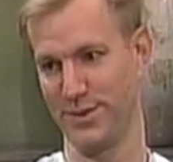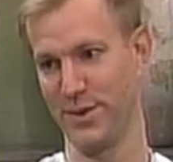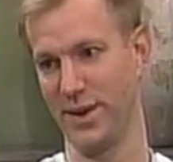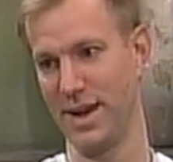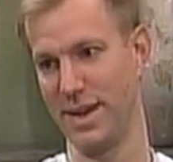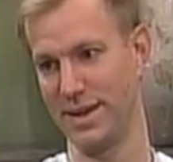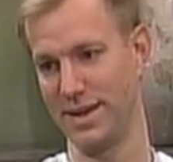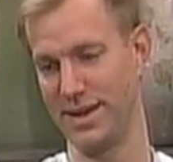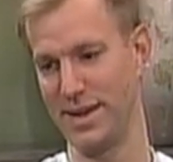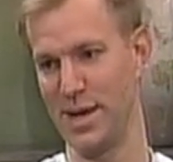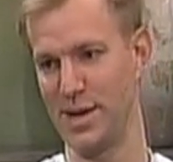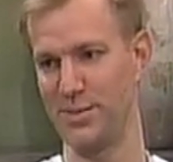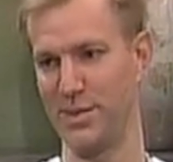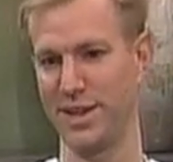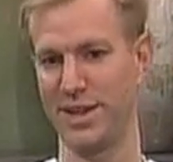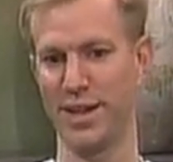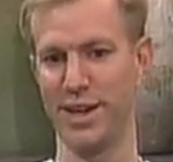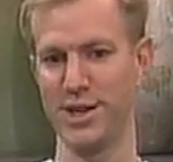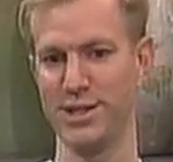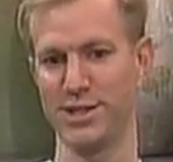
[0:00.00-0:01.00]
Right.
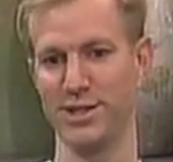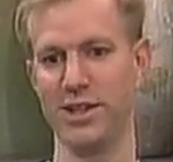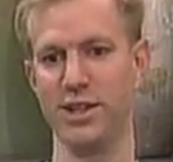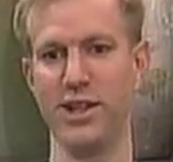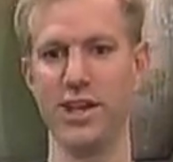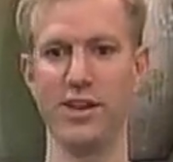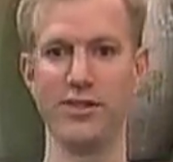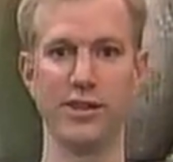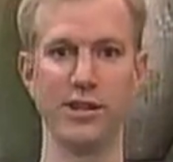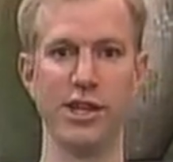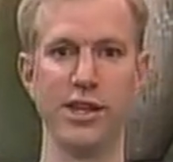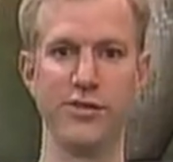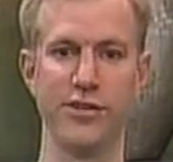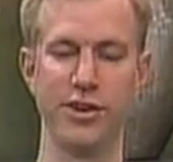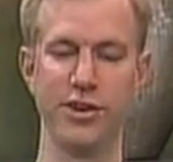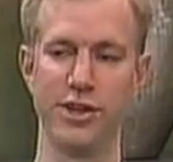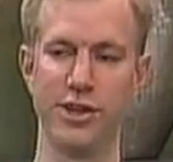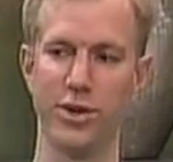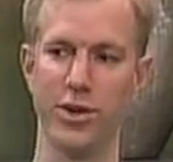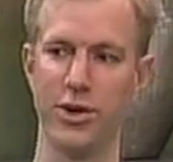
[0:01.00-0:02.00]
Because you have your
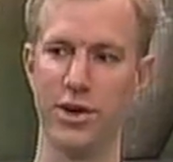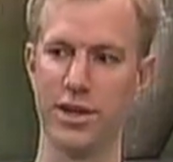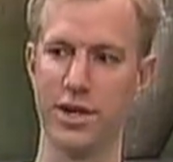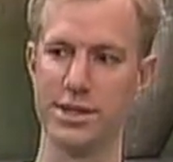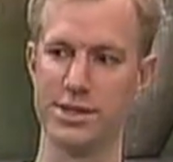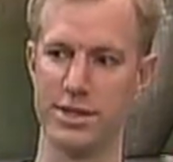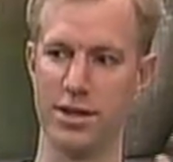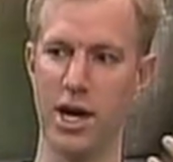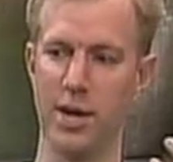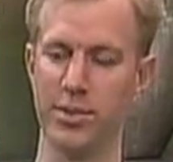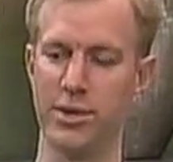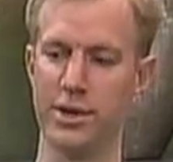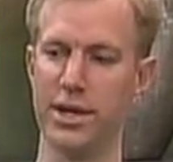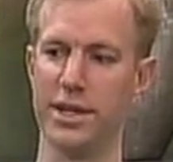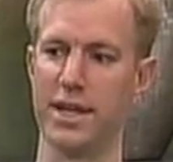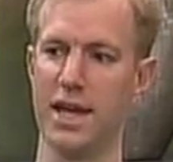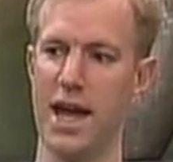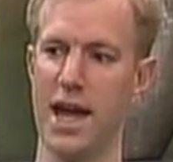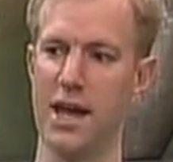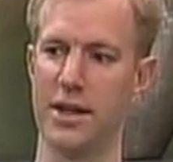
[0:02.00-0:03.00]
liver, your organs are all burning
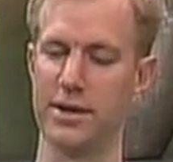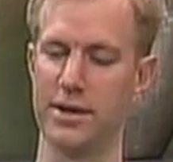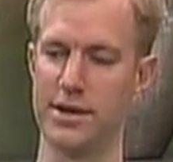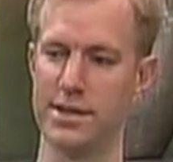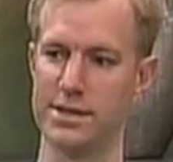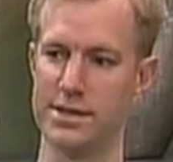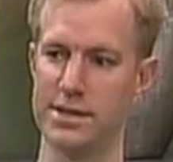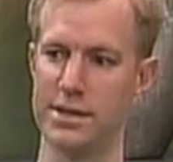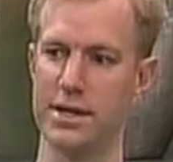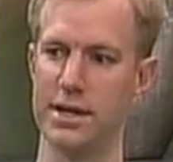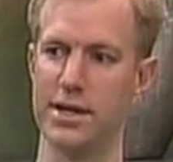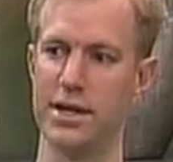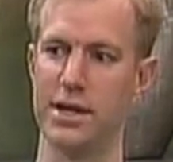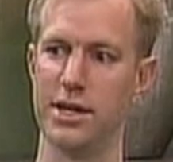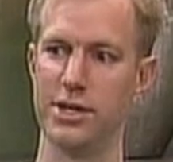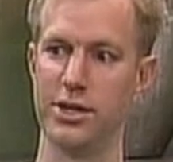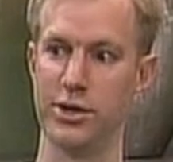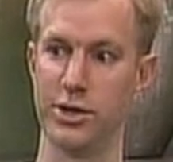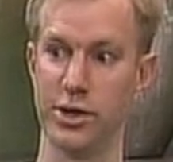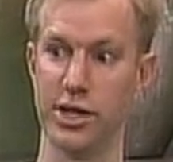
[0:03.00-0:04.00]
calories.
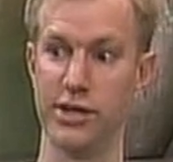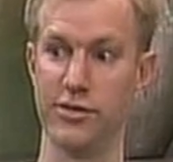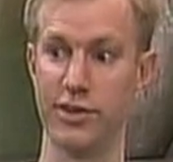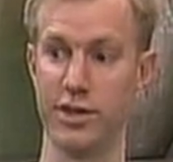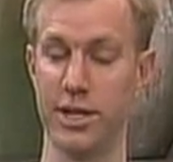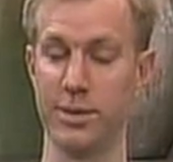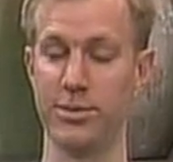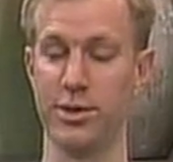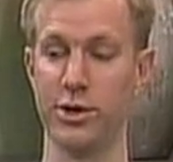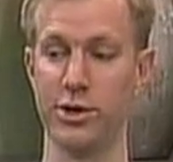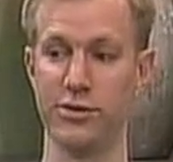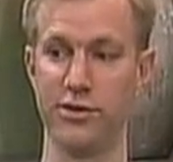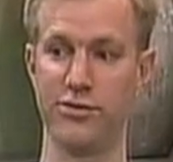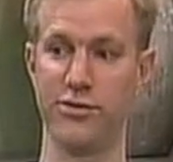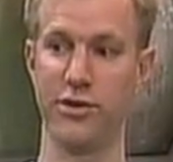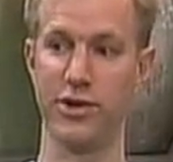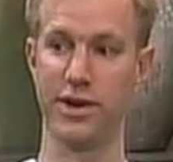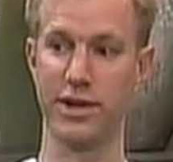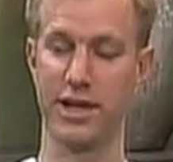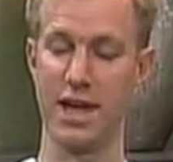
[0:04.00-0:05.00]
Your liver can burn over
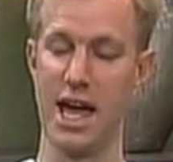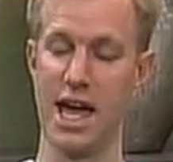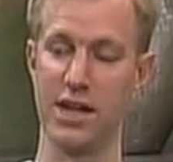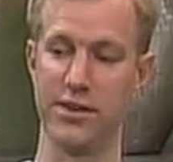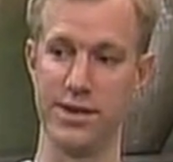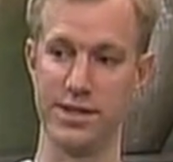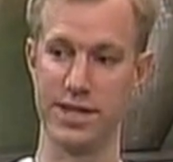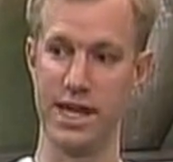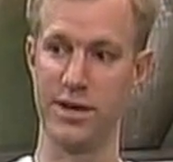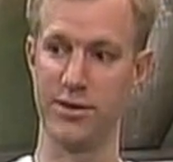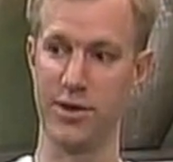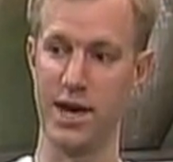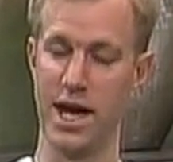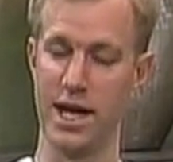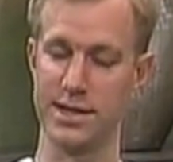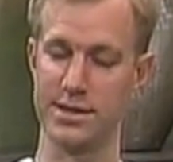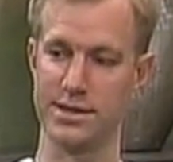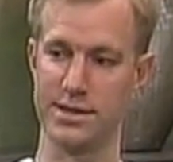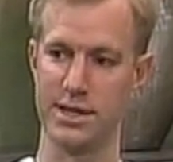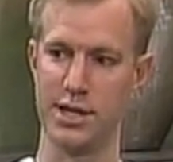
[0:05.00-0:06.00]
400 calories at
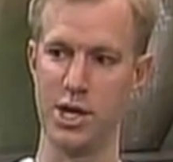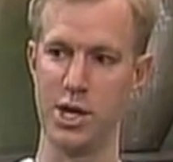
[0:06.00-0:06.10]
rest.